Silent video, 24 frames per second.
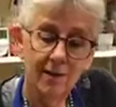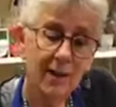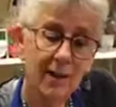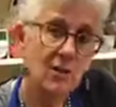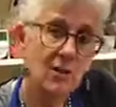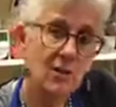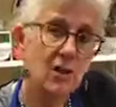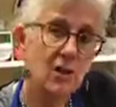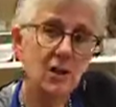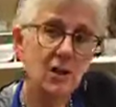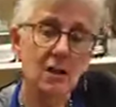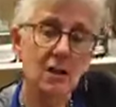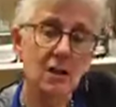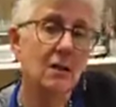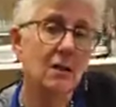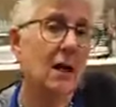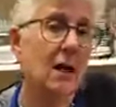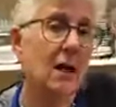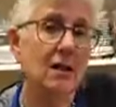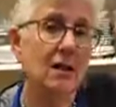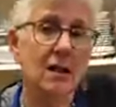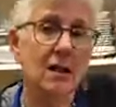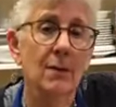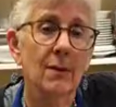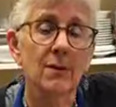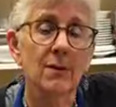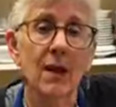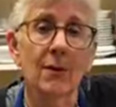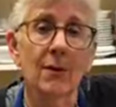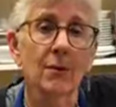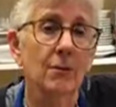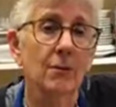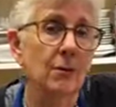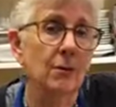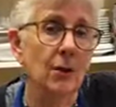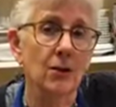In the veggies, a lot
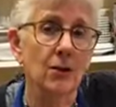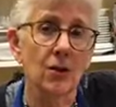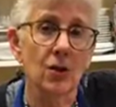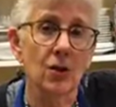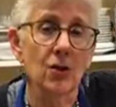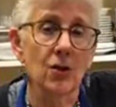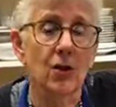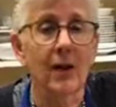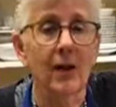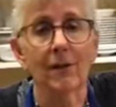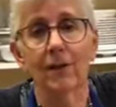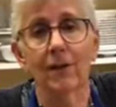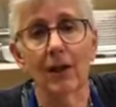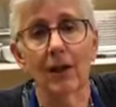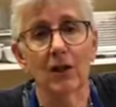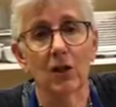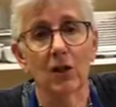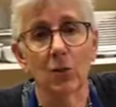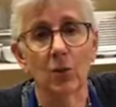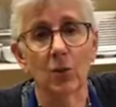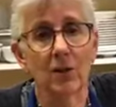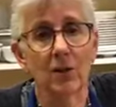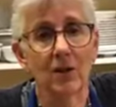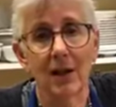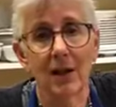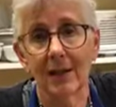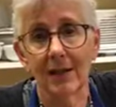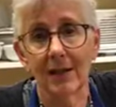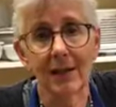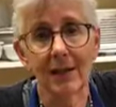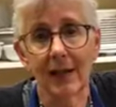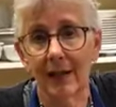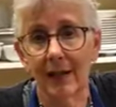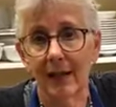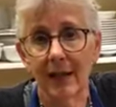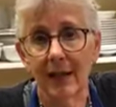of times I will roast a tray of
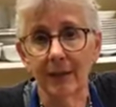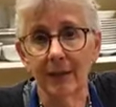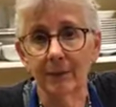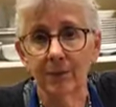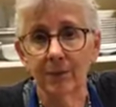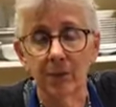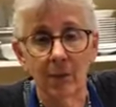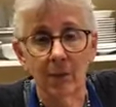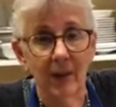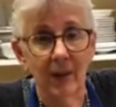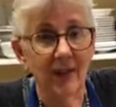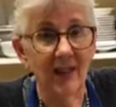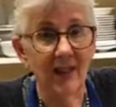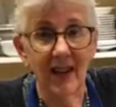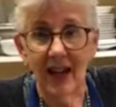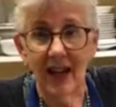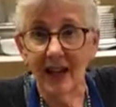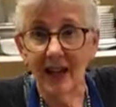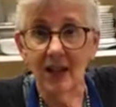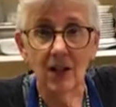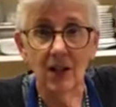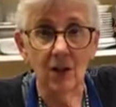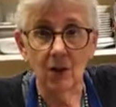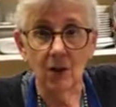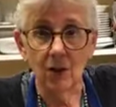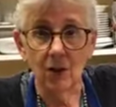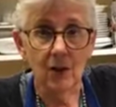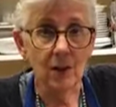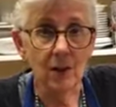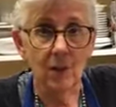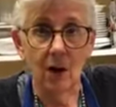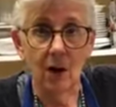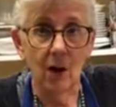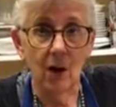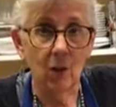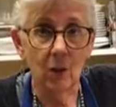vegetables on Sunday, and then I
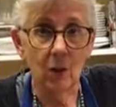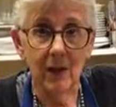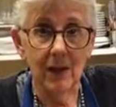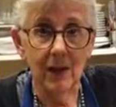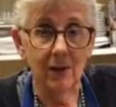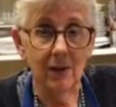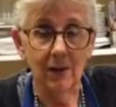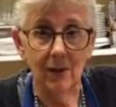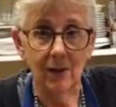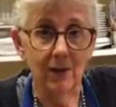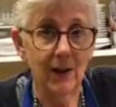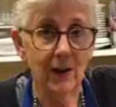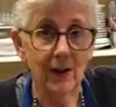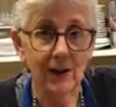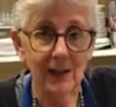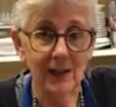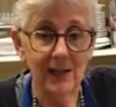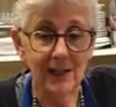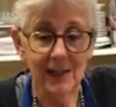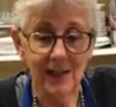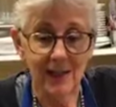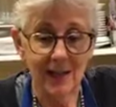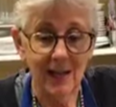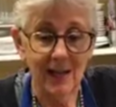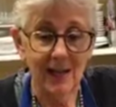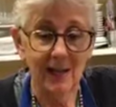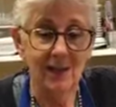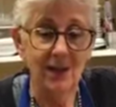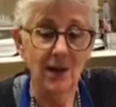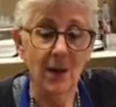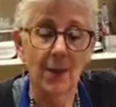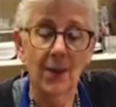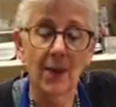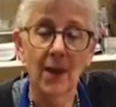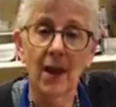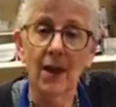can use them all week for
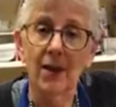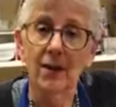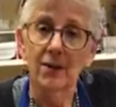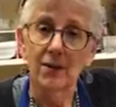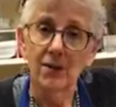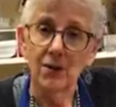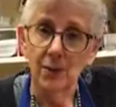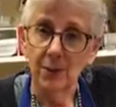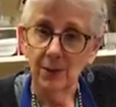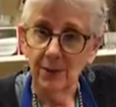various things.